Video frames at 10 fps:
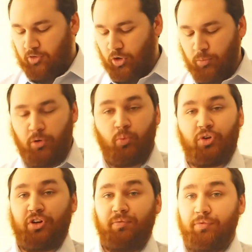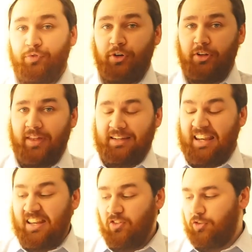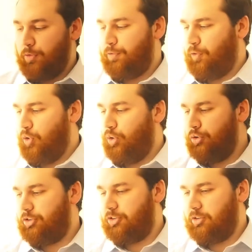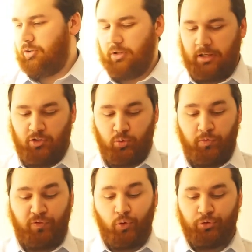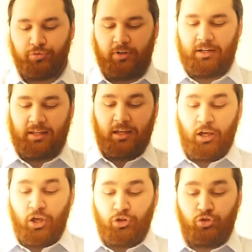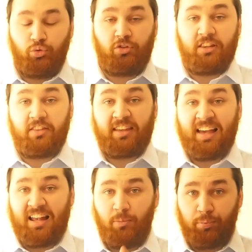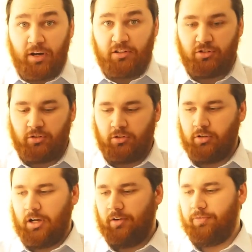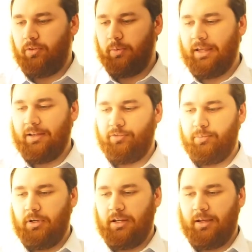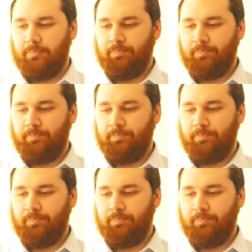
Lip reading: Don't worry, we'll convert that into force, into a force reading, using the calibration graph that we had from earlier.